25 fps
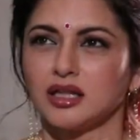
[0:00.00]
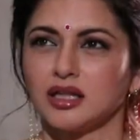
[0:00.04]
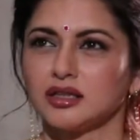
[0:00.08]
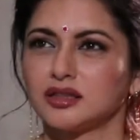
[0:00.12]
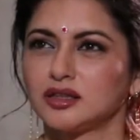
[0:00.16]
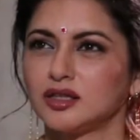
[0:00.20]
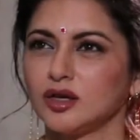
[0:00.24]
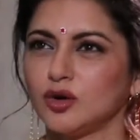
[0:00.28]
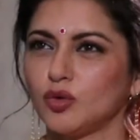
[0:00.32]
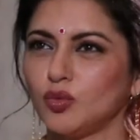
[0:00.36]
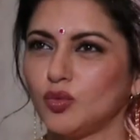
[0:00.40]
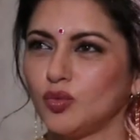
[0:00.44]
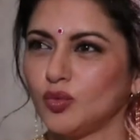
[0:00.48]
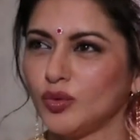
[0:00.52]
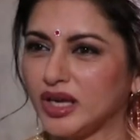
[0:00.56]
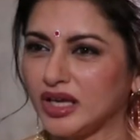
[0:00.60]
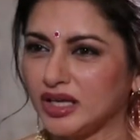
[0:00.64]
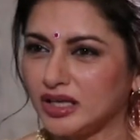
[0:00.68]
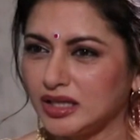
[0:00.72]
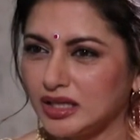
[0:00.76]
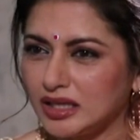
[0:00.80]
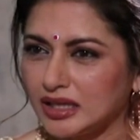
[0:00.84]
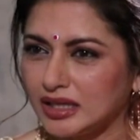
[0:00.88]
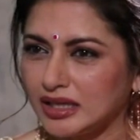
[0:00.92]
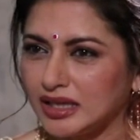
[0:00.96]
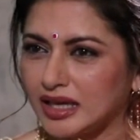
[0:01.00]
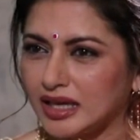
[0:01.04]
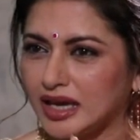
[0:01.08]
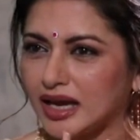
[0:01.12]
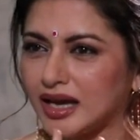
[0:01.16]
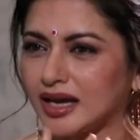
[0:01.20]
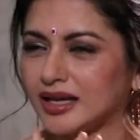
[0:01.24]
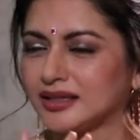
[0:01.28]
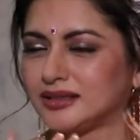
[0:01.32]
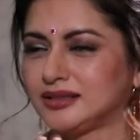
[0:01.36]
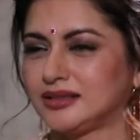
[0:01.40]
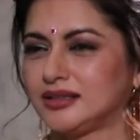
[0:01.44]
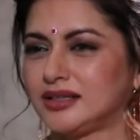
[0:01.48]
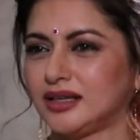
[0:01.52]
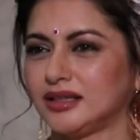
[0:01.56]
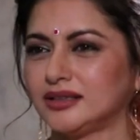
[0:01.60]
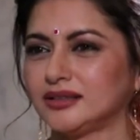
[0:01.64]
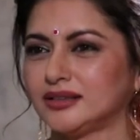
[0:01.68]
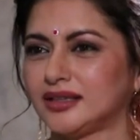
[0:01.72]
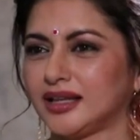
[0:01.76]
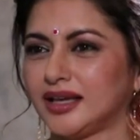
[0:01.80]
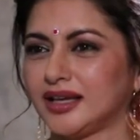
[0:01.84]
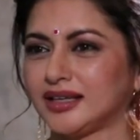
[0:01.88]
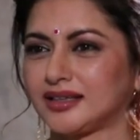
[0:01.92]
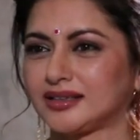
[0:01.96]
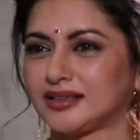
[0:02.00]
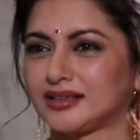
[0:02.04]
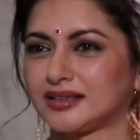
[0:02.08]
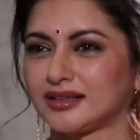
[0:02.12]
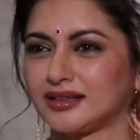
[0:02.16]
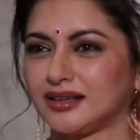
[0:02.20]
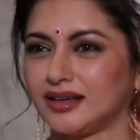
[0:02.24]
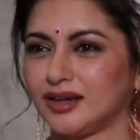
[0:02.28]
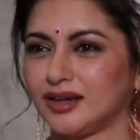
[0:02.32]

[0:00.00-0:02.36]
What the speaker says: The way he had done that